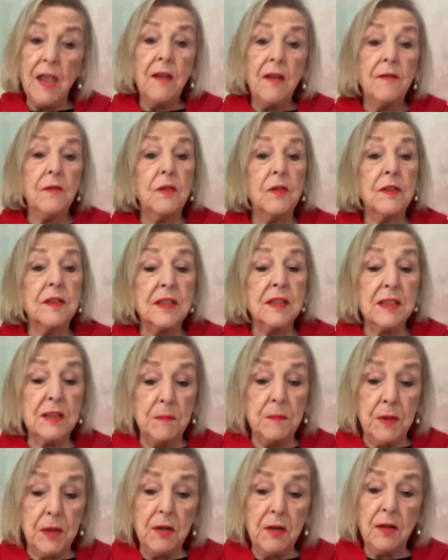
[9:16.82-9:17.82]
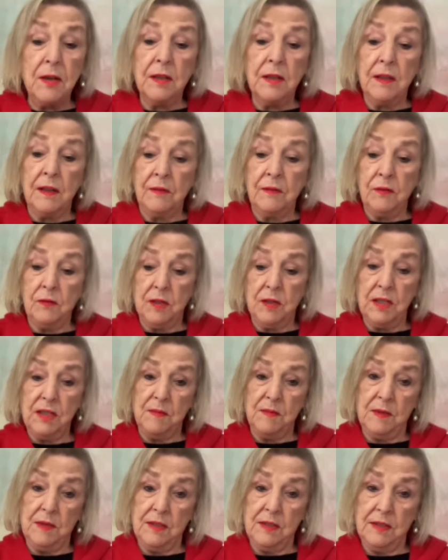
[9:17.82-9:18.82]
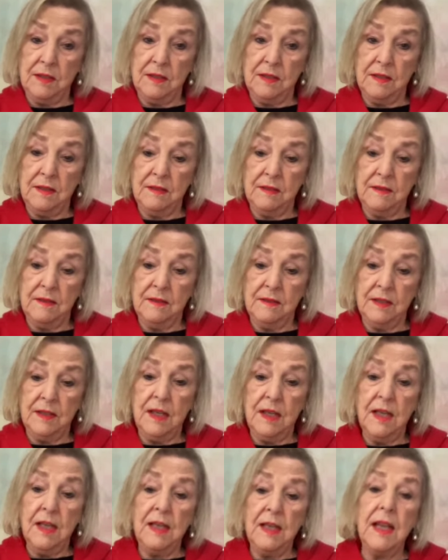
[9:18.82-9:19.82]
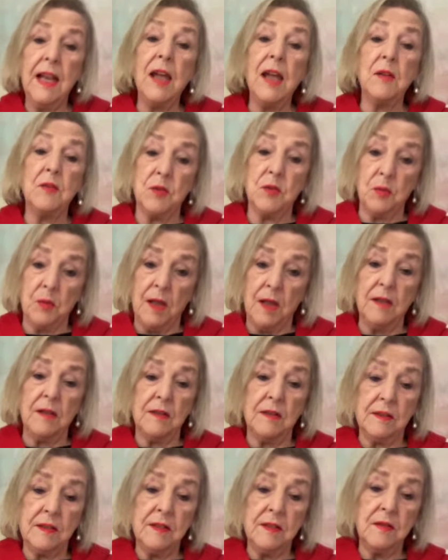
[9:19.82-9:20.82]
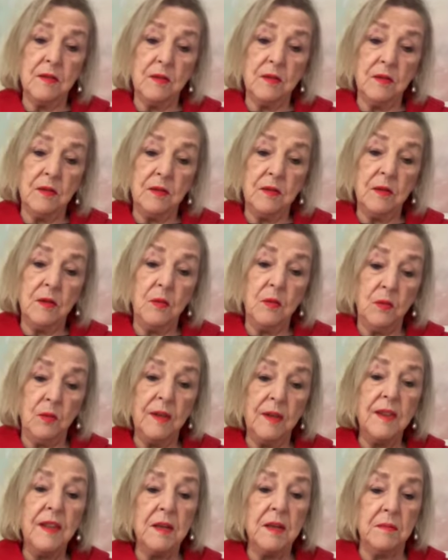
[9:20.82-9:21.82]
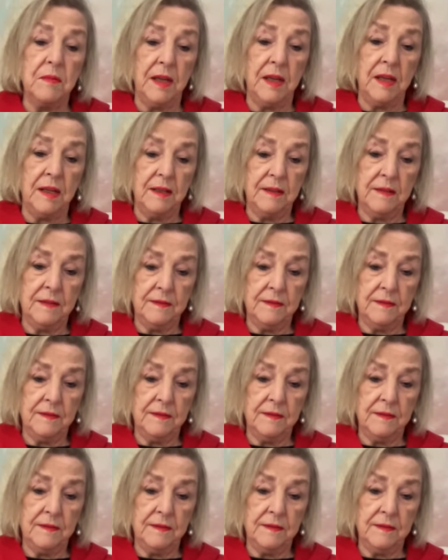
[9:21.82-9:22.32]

For the spirit of Christmas now dwells within me.